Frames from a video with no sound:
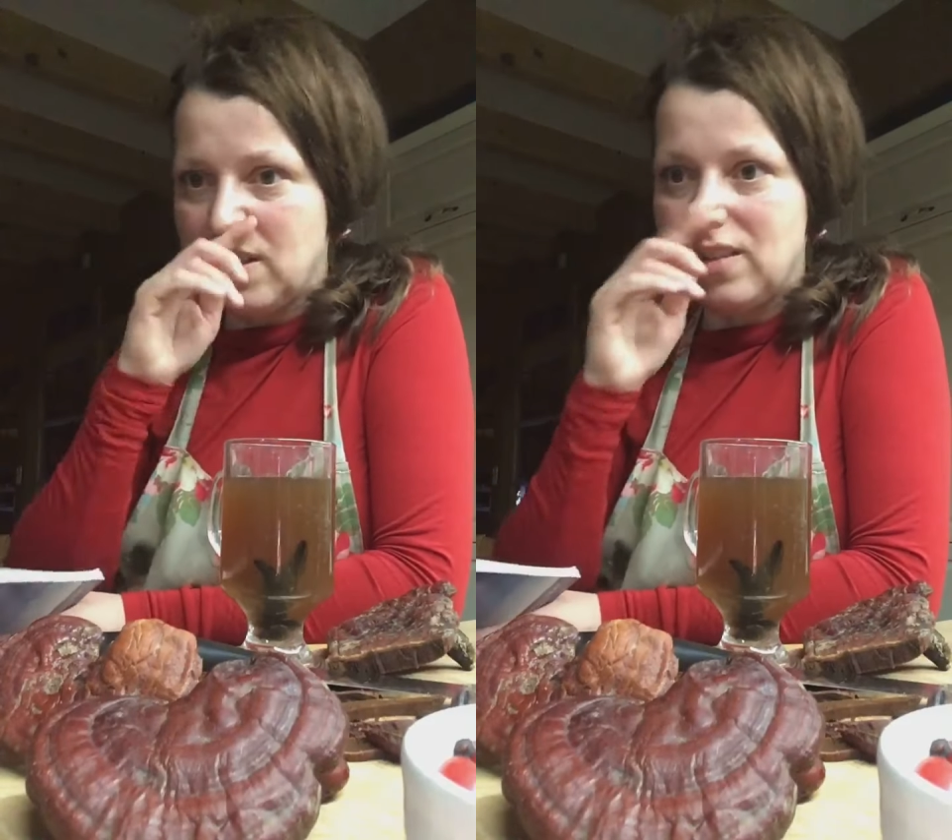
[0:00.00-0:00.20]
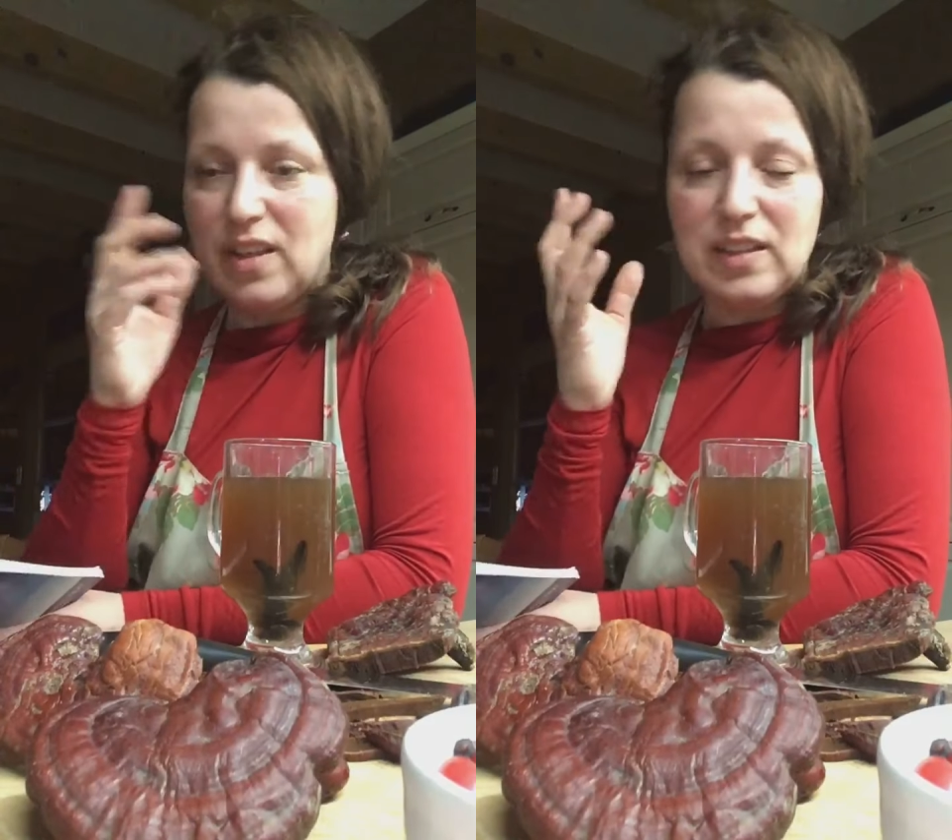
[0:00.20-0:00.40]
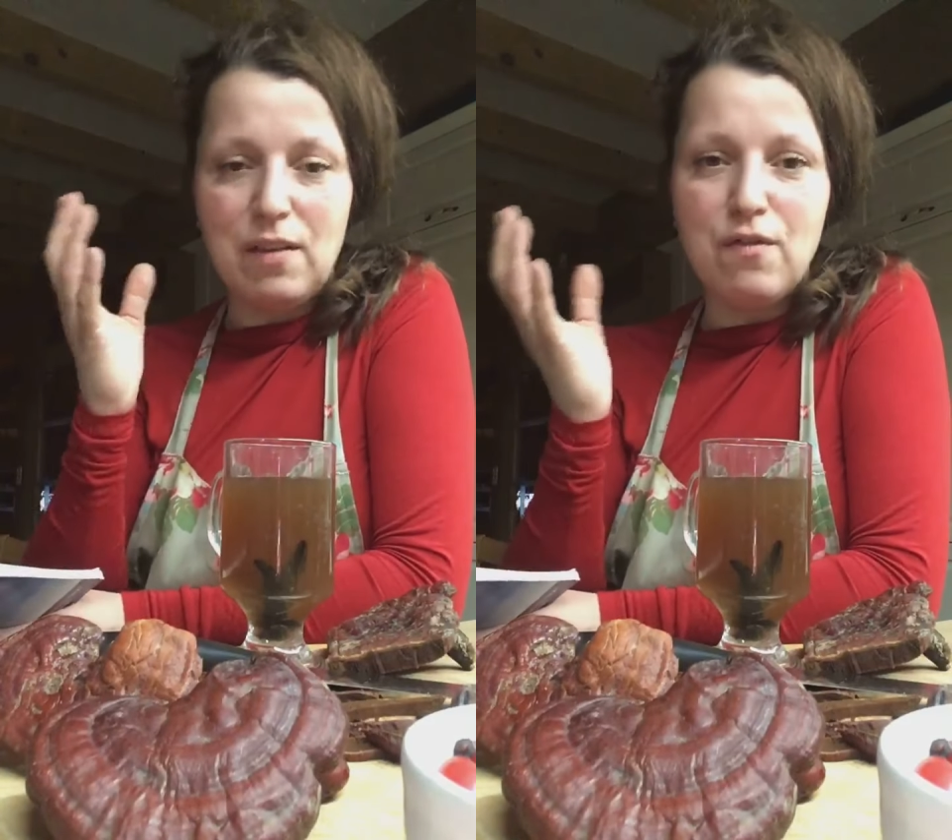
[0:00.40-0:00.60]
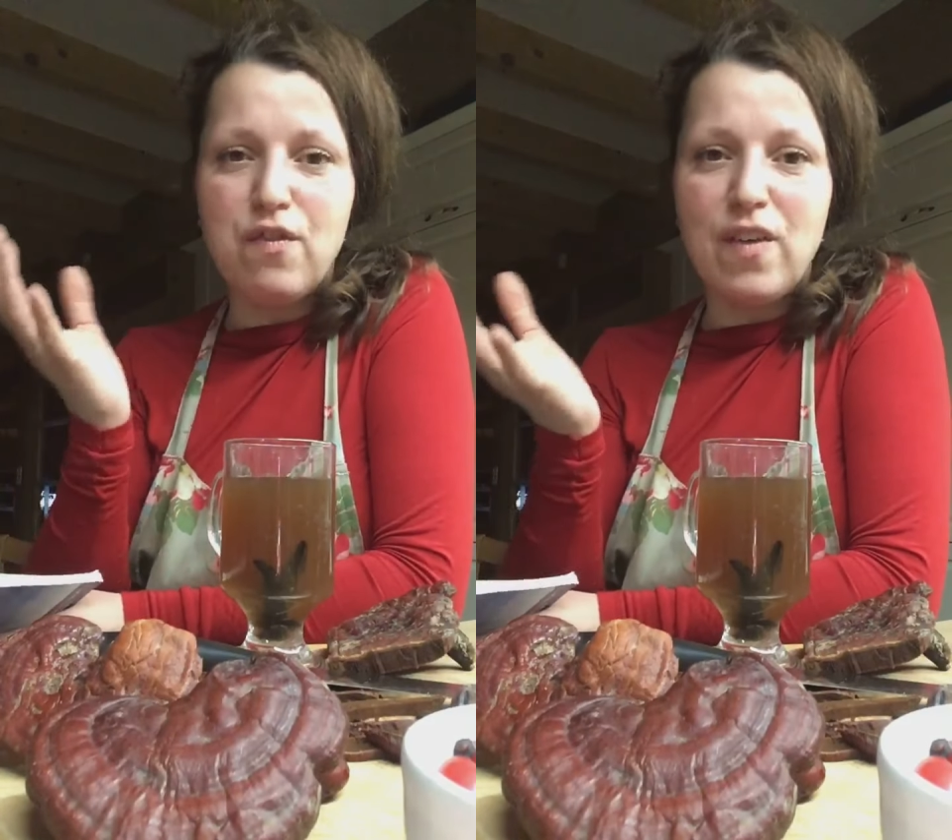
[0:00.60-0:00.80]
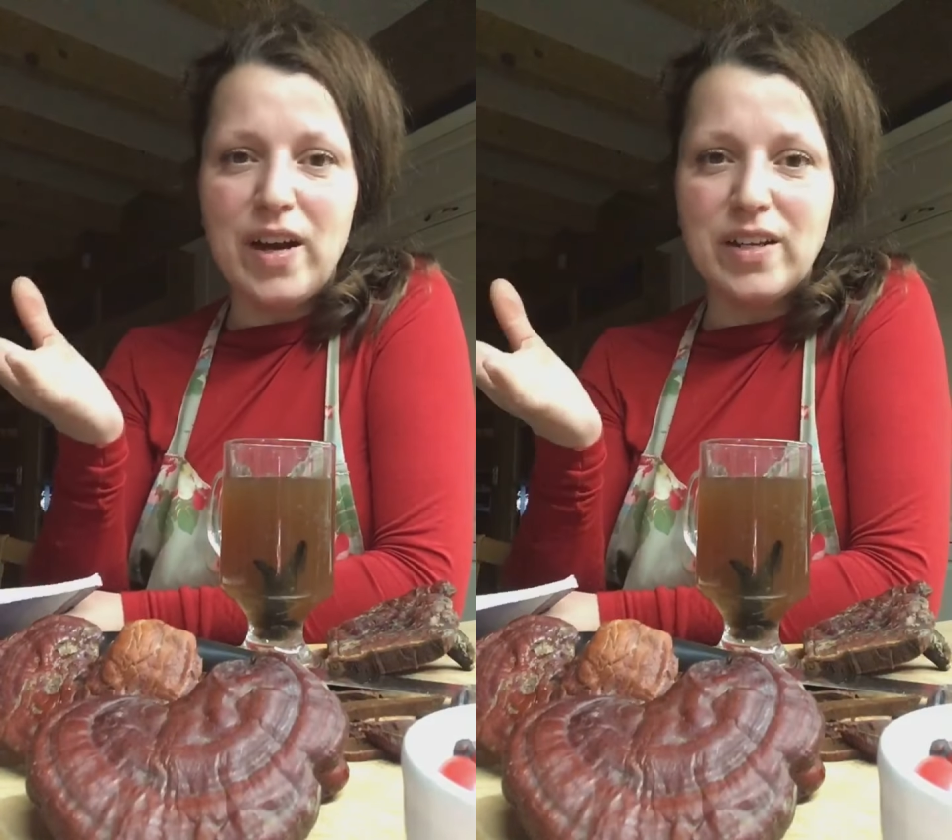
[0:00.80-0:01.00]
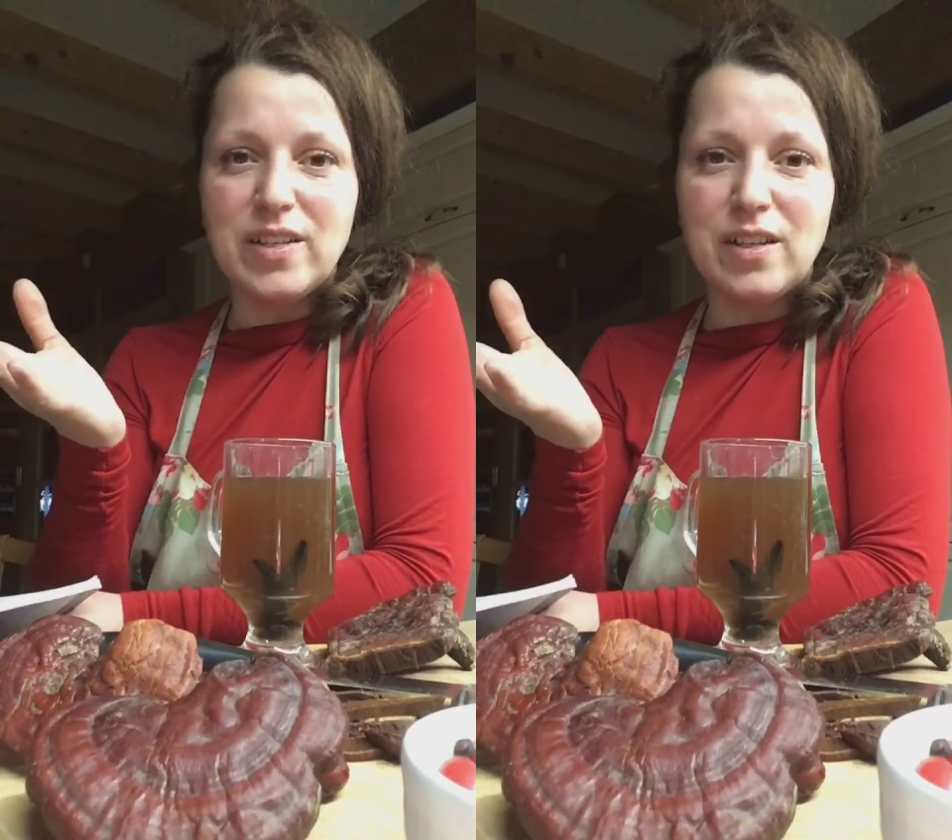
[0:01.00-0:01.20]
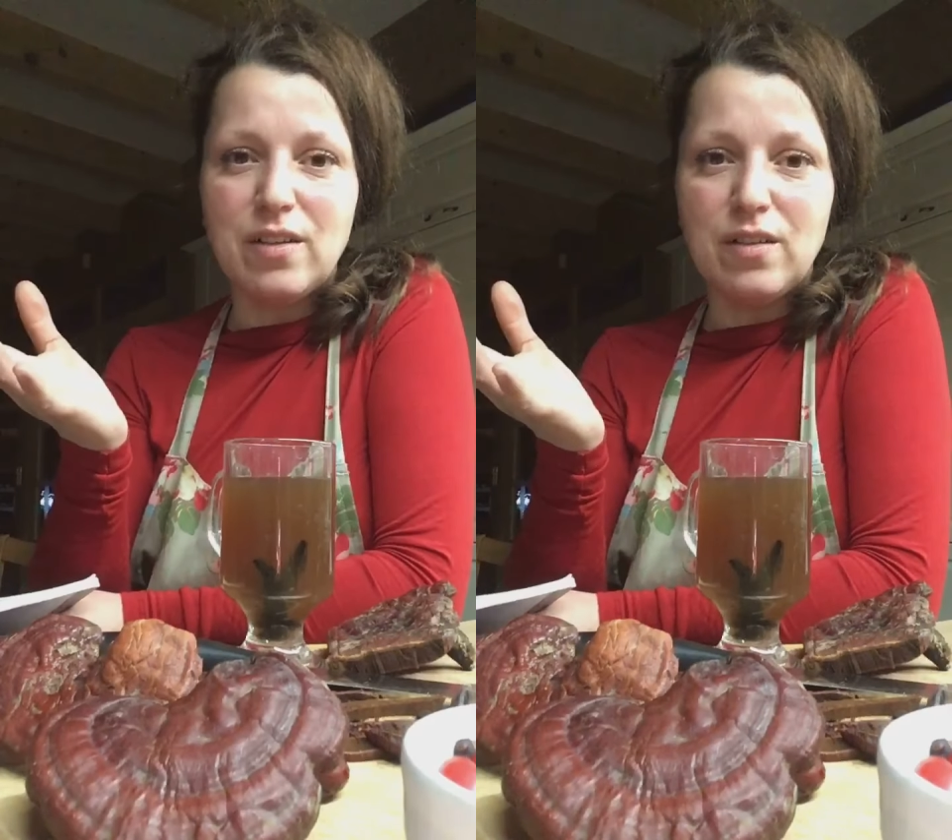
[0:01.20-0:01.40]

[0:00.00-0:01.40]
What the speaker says: and it can fight